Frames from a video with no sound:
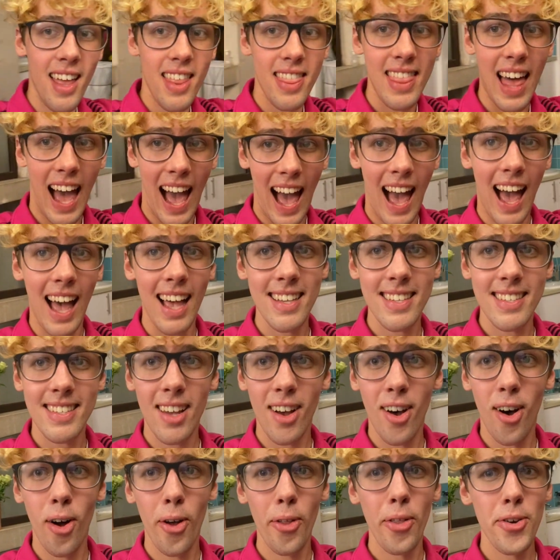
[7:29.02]
that has
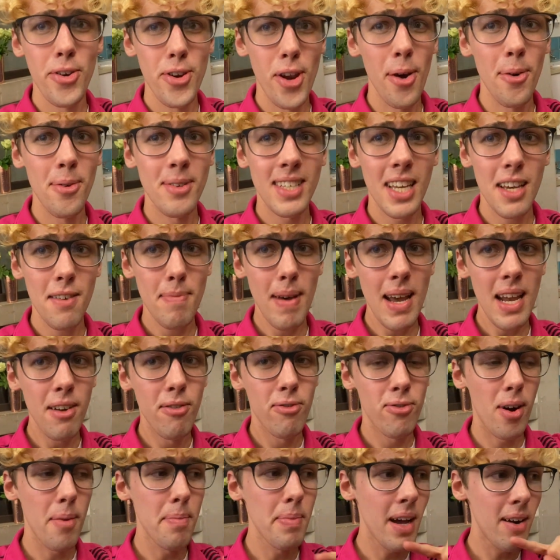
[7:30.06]
all the notes I've made
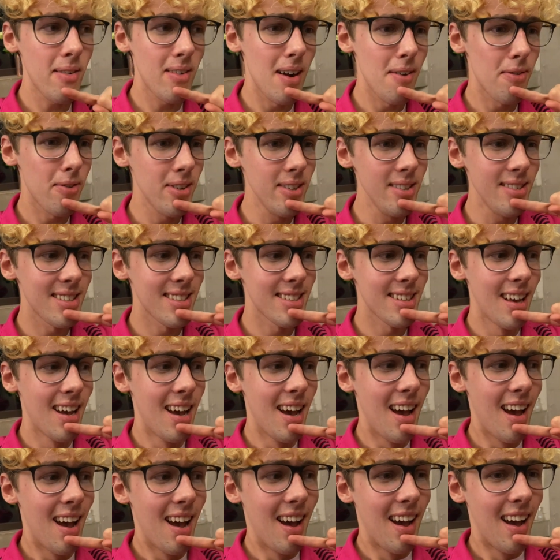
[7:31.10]
from that reference.
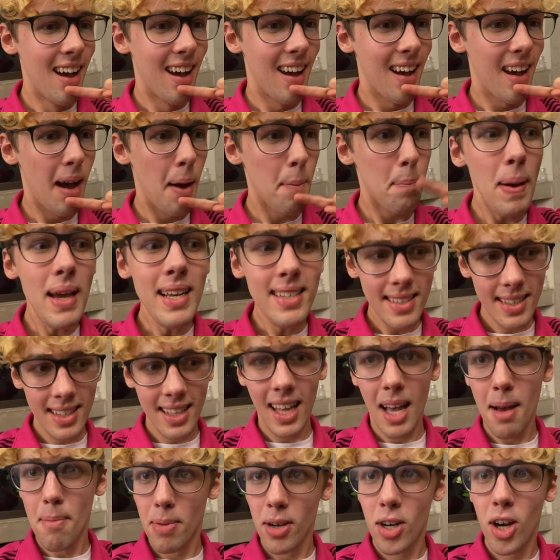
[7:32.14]
Basically,
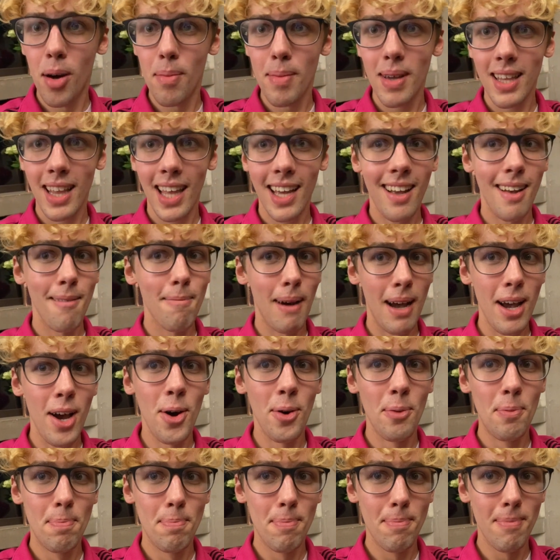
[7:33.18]
I'm becoming like a, my
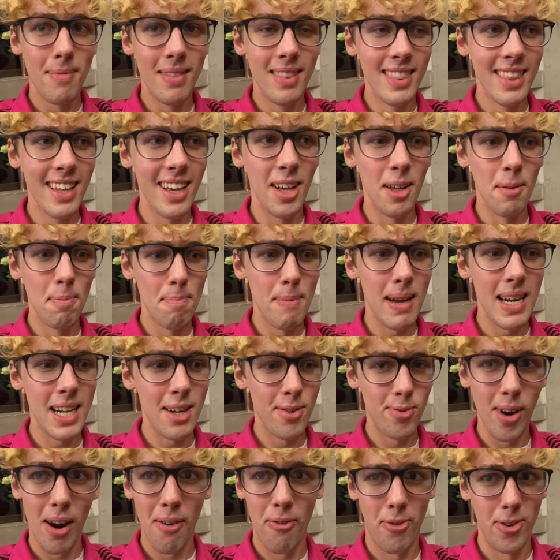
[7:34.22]
own little mini
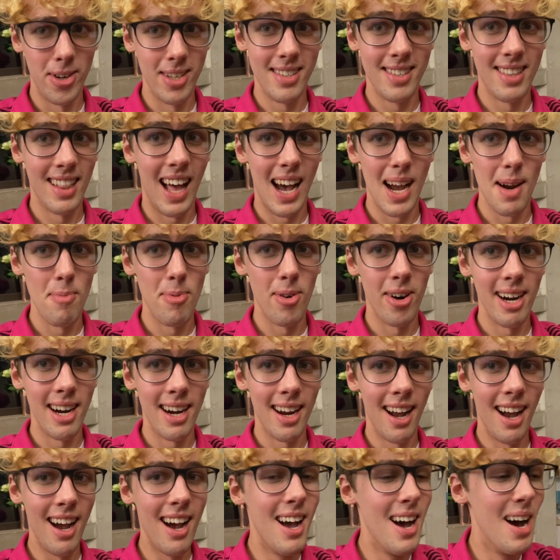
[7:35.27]
reference library.
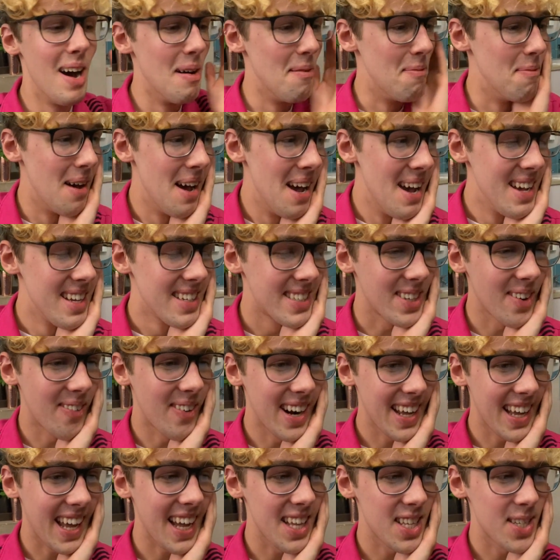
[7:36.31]
Um, so when
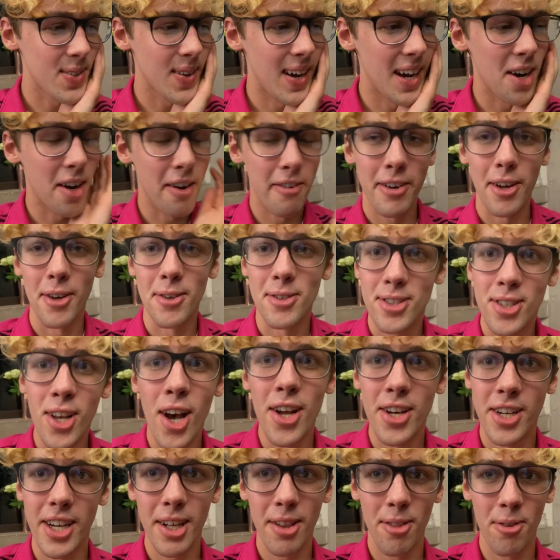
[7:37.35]
it gets to it, I don't have to go
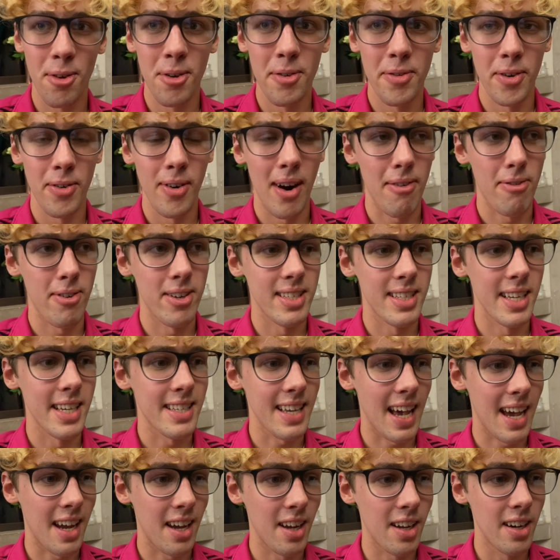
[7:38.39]
searching through for references.
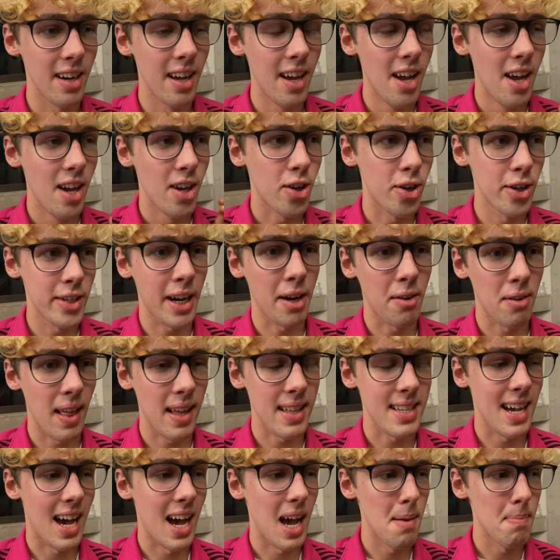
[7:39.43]
I can cut down that
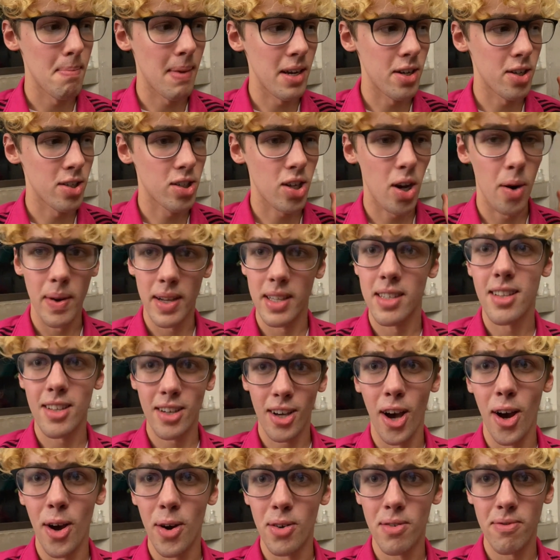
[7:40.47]
time by just going to the
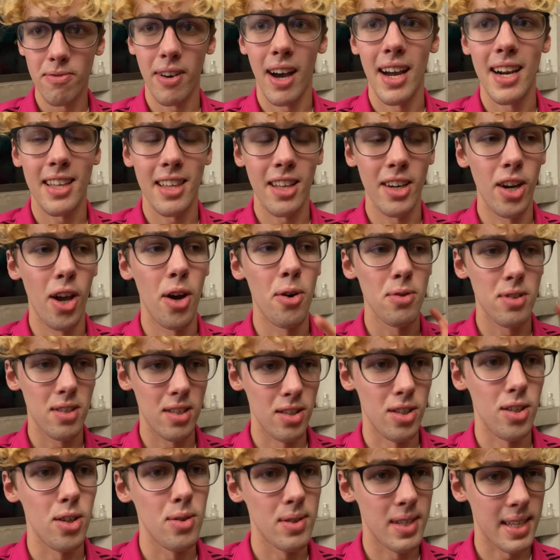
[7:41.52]
code and finding the notes
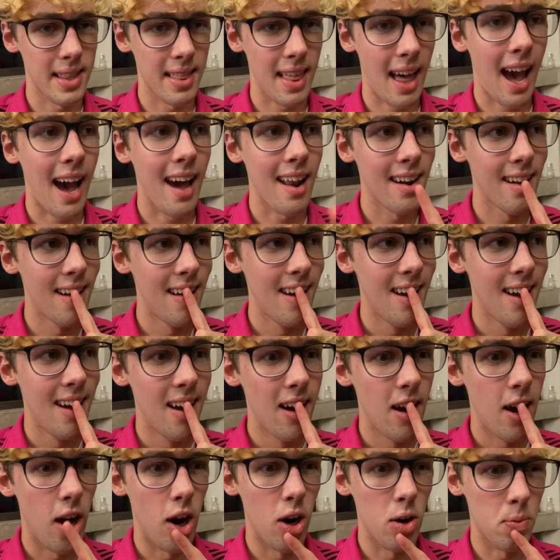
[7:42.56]
and using that
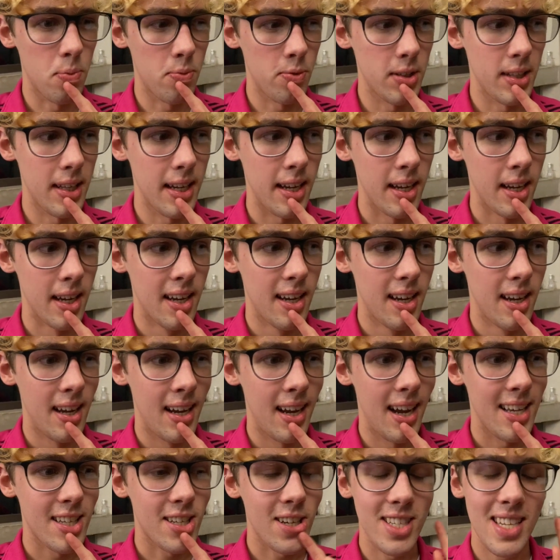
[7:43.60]
hopefully.
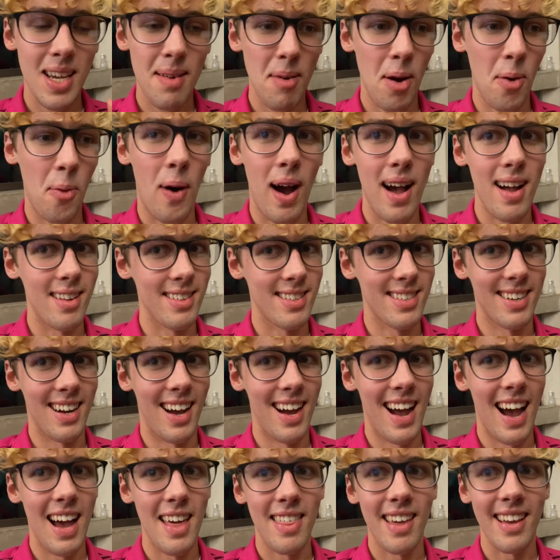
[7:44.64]
It's going to take me a while
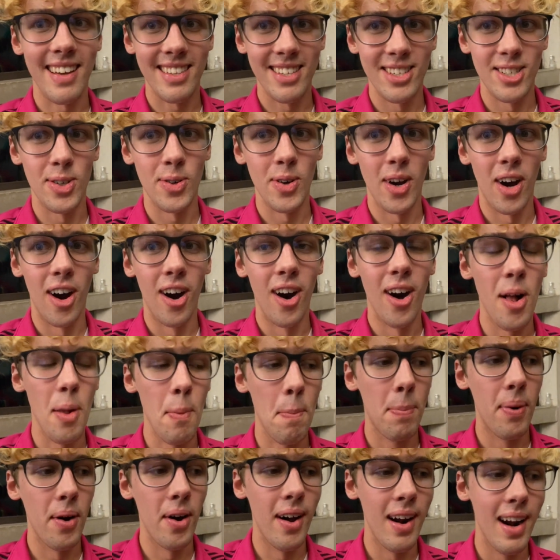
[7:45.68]
tonight, I think, to do it all,
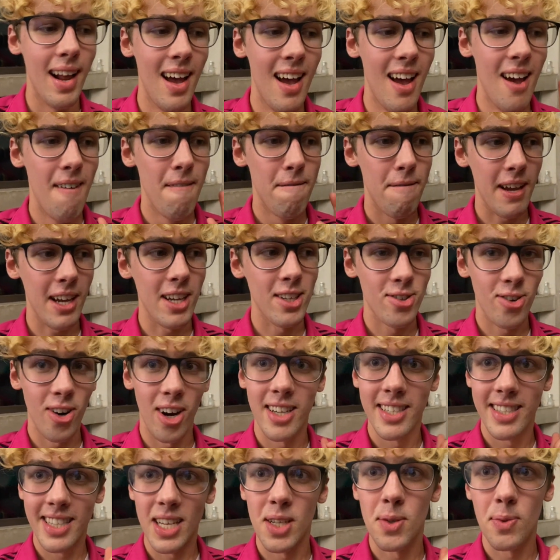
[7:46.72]
but fingers
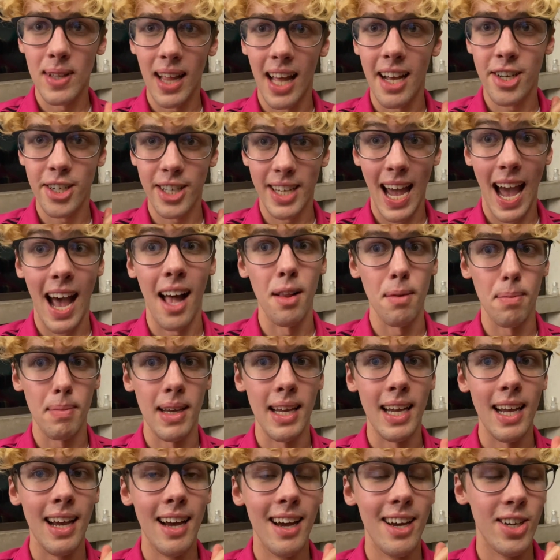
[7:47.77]
crossed this will actually help
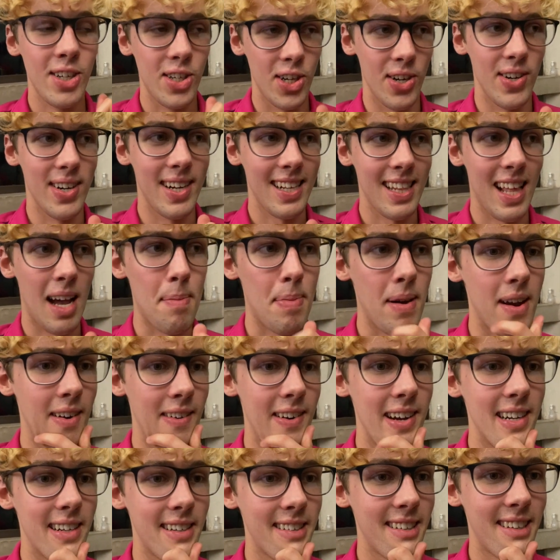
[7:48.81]
me during that
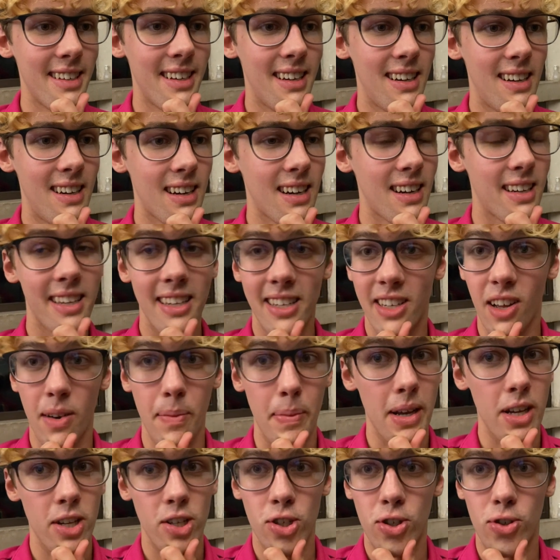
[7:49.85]
period because it's going to
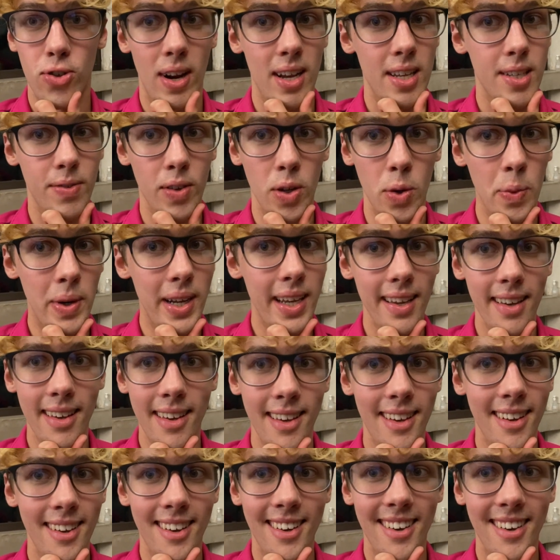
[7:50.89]
be a stressful week.